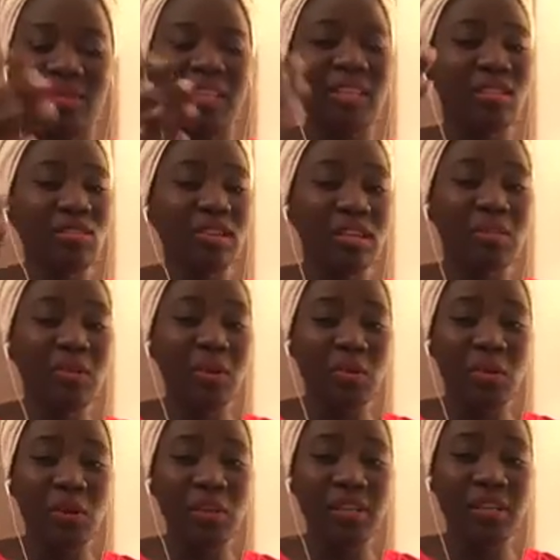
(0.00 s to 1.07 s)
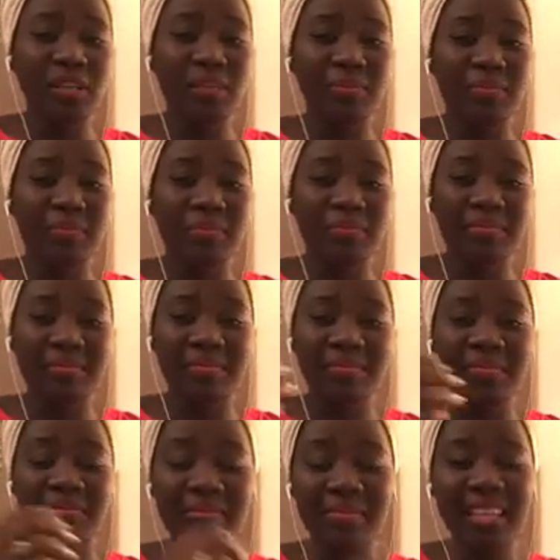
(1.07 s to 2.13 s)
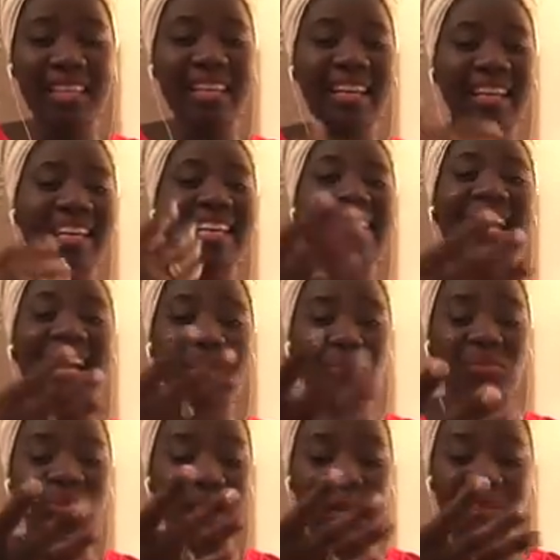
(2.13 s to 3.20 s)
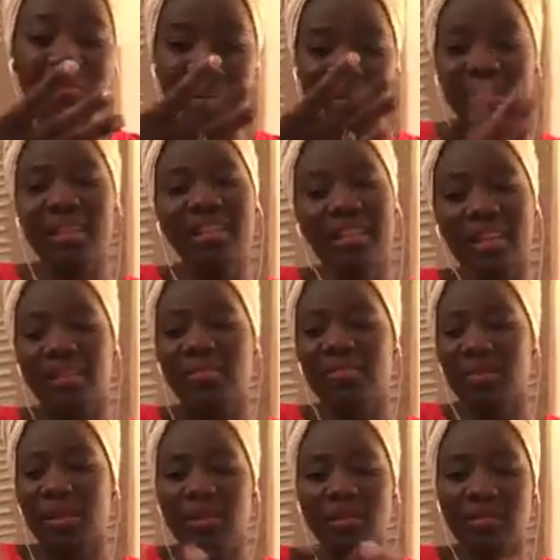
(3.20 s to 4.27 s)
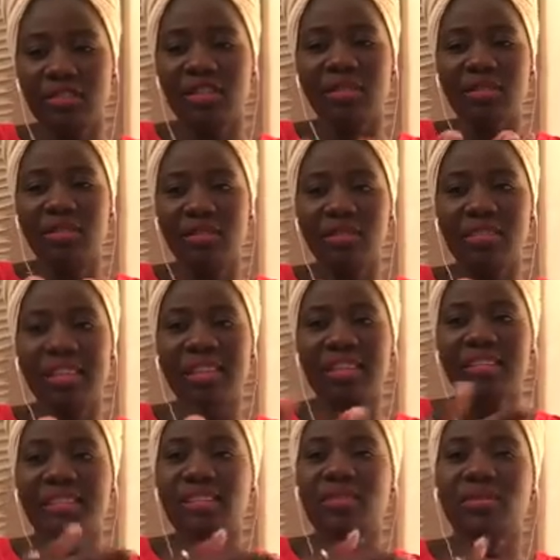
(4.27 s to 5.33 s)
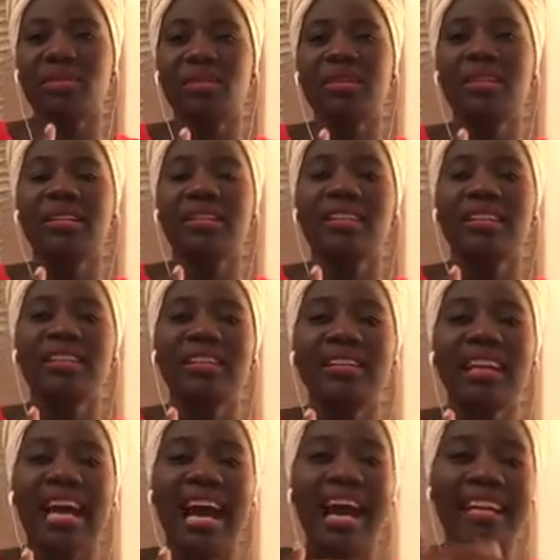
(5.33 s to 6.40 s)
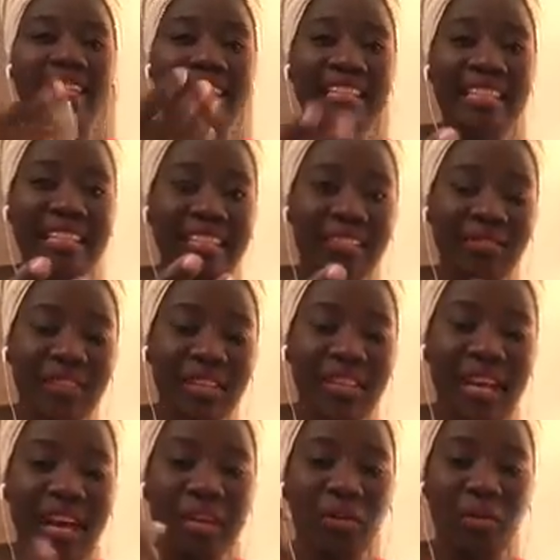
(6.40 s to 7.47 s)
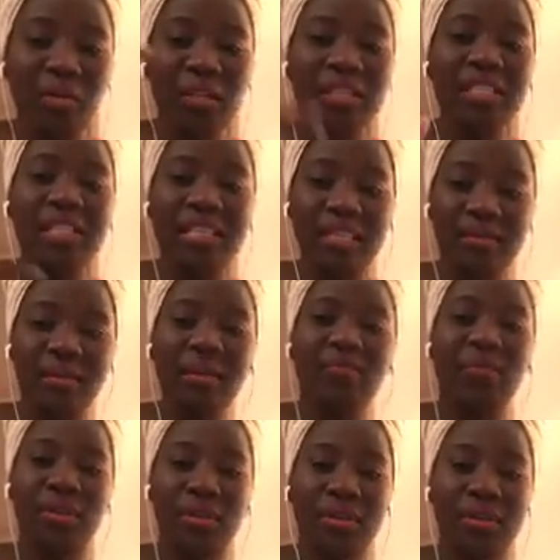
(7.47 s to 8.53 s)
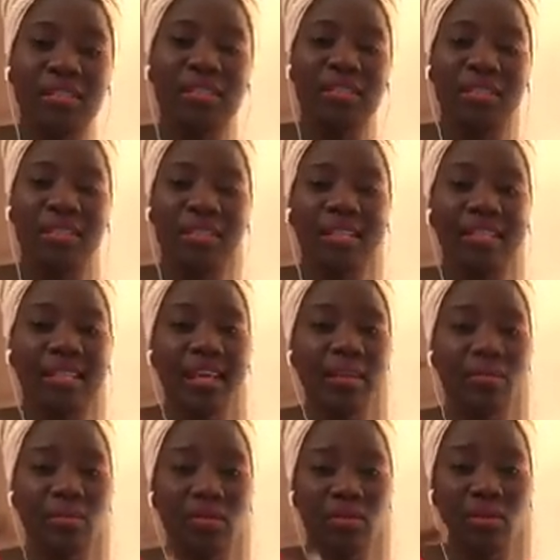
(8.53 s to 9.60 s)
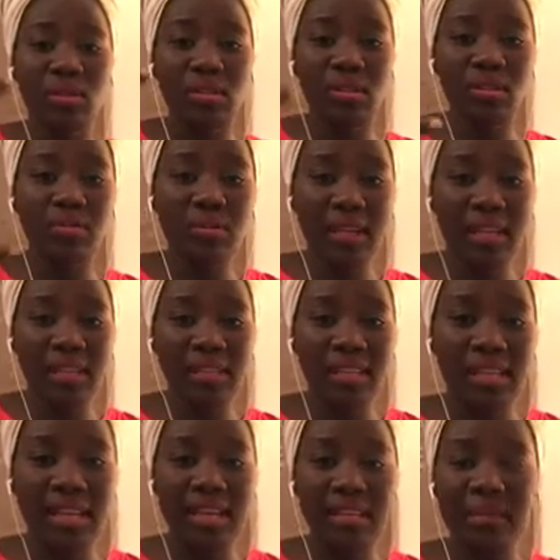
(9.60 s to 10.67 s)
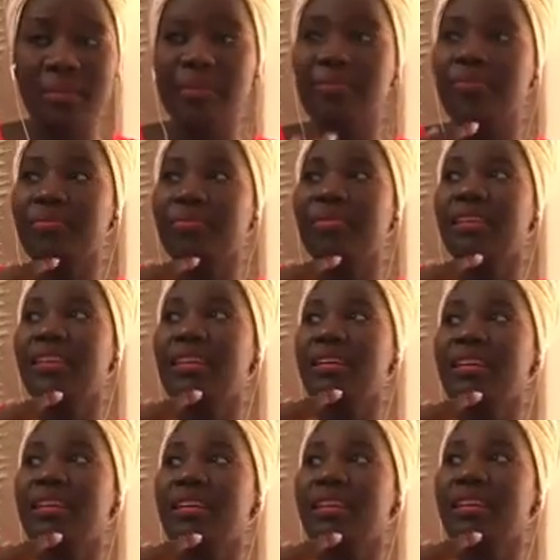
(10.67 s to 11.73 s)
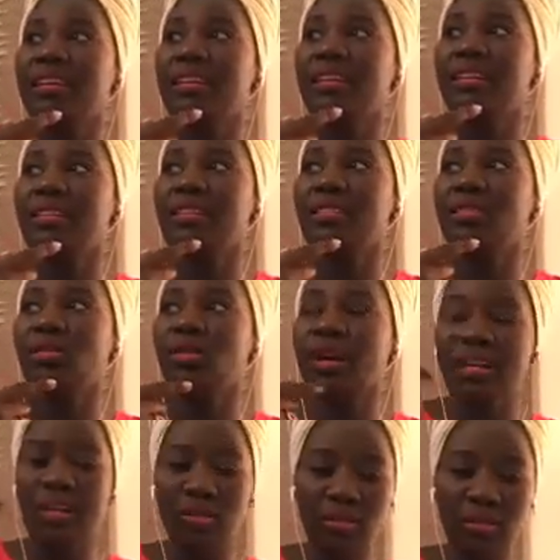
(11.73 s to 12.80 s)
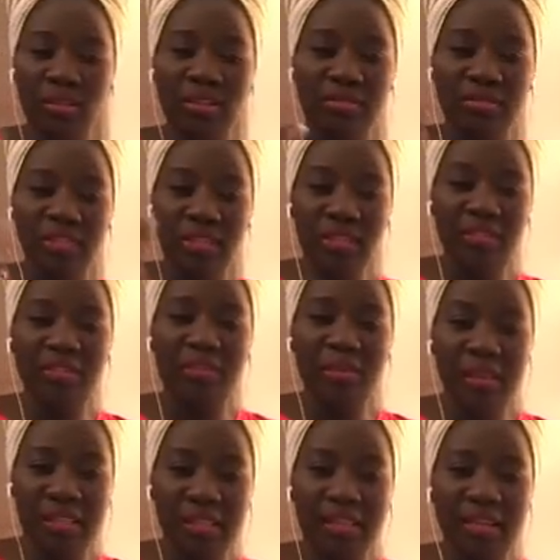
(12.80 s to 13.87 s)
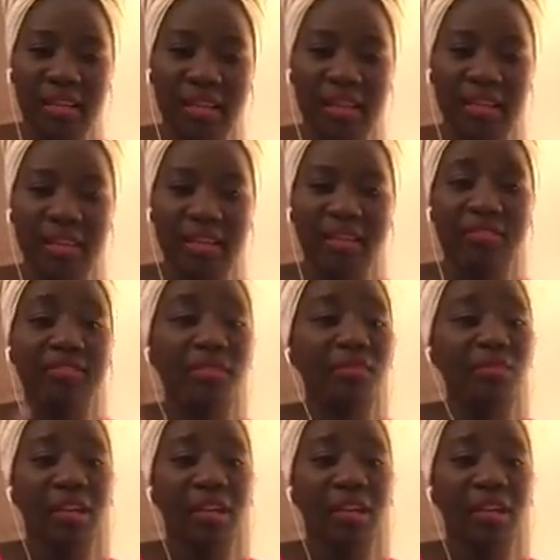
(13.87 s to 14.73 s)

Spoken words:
you get my point. Like I'm that kind of person for a lot of things. So I couldn't tell my parents that I was going to Pakistan. So I got the visa for Pakistan from